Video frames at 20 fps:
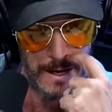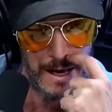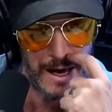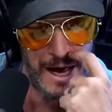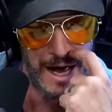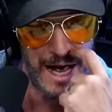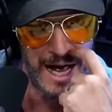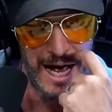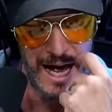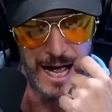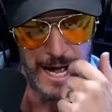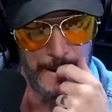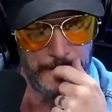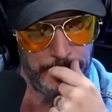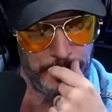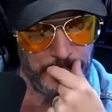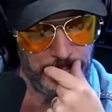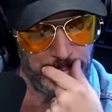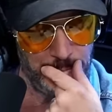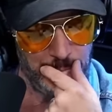
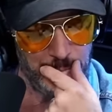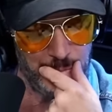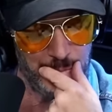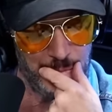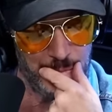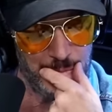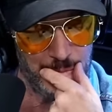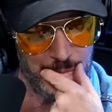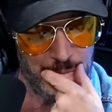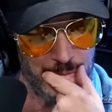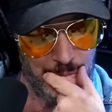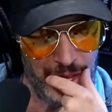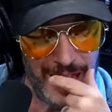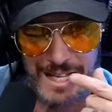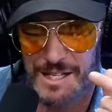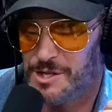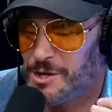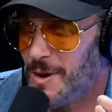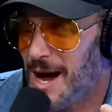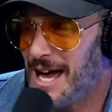Um,
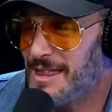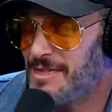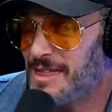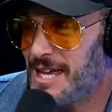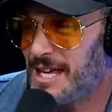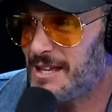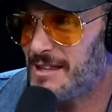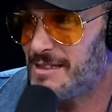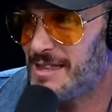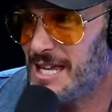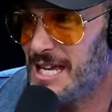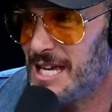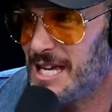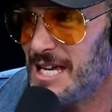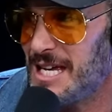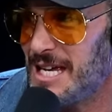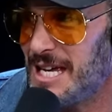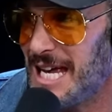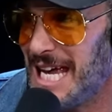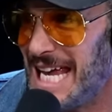and so I think
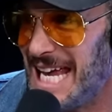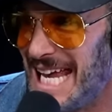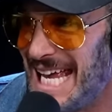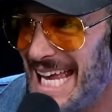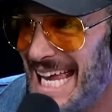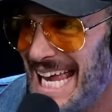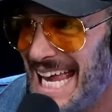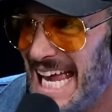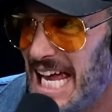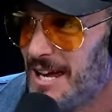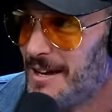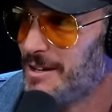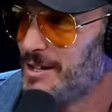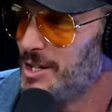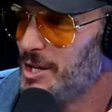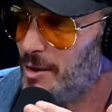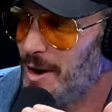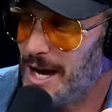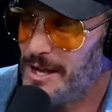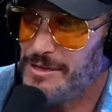the,
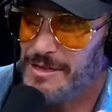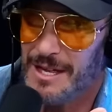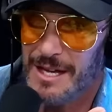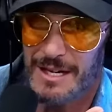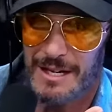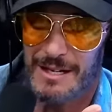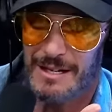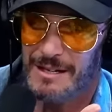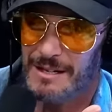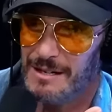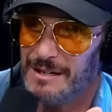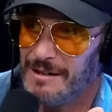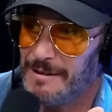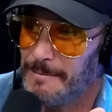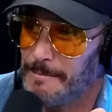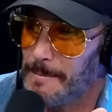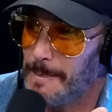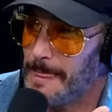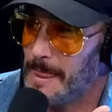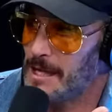I think
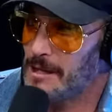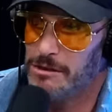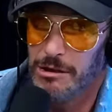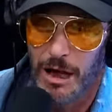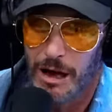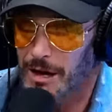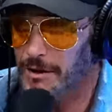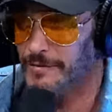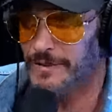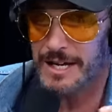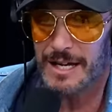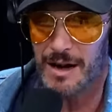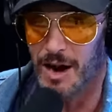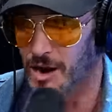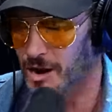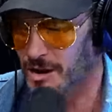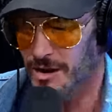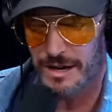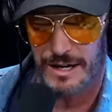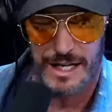loving
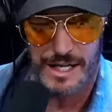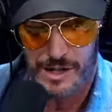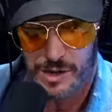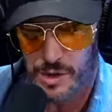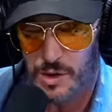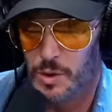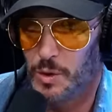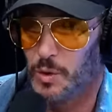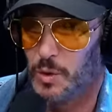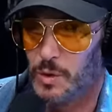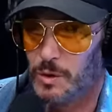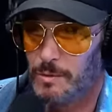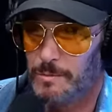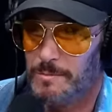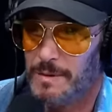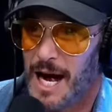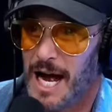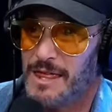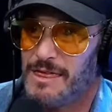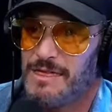art is cool.
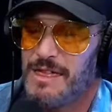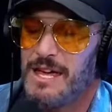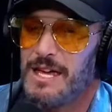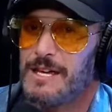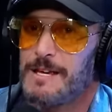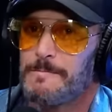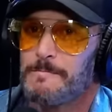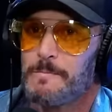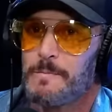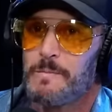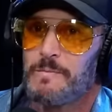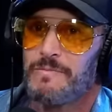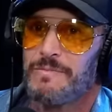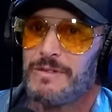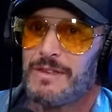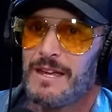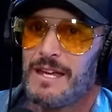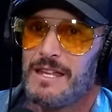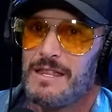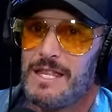I think
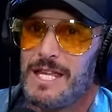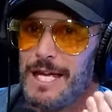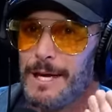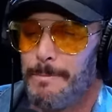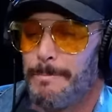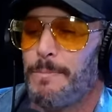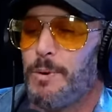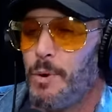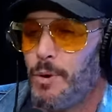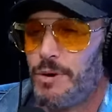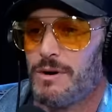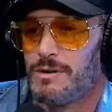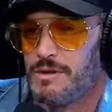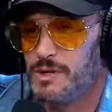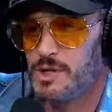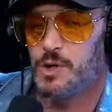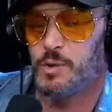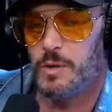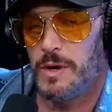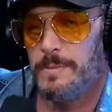the
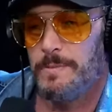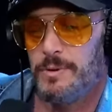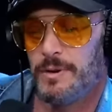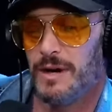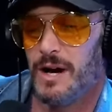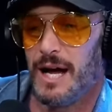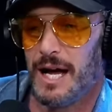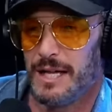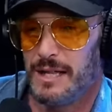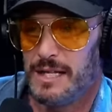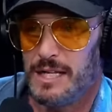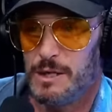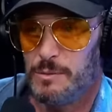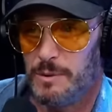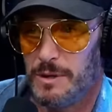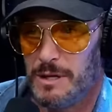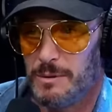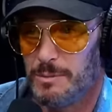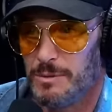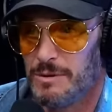importance we put on these
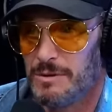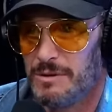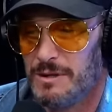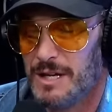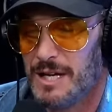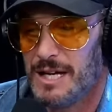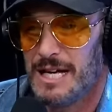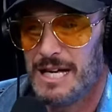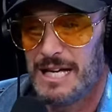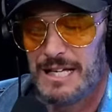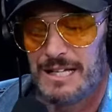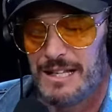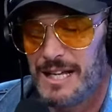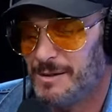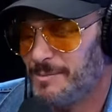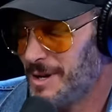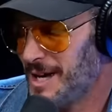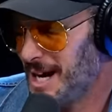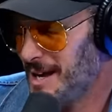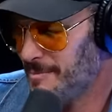people. Like,
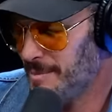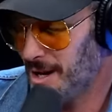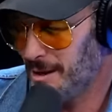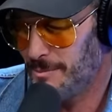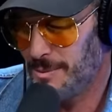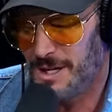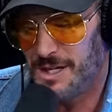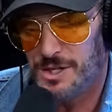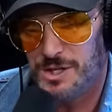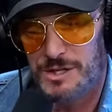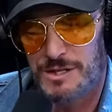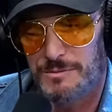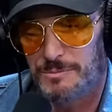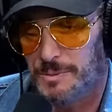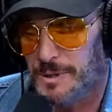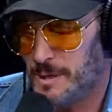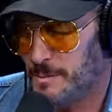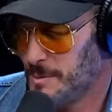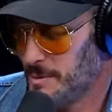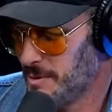man, I met a bunch of
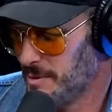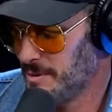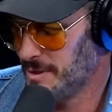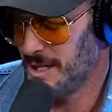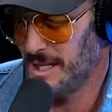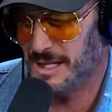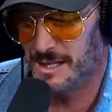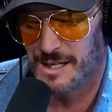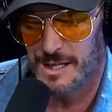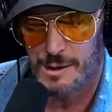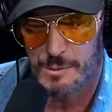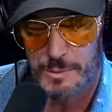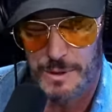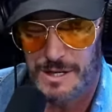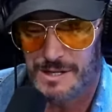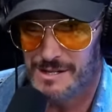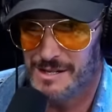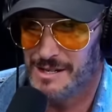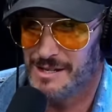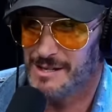people in this
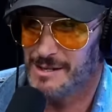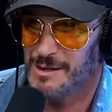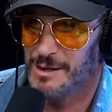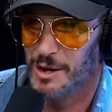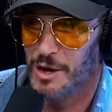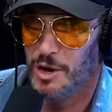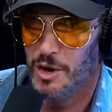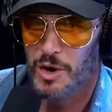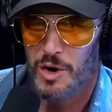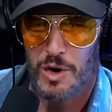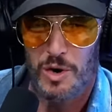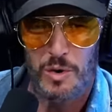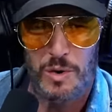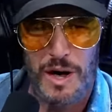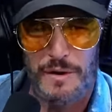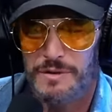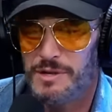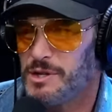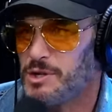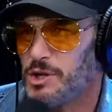business who
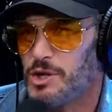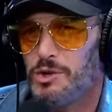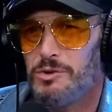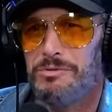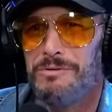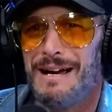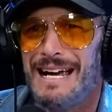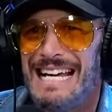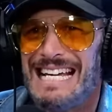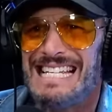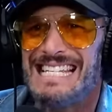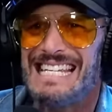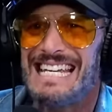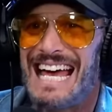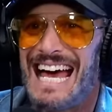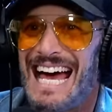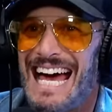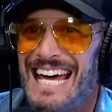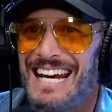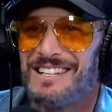have such a crazy
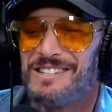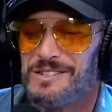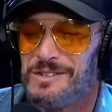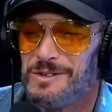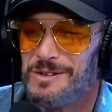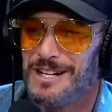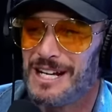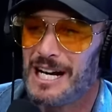attitude.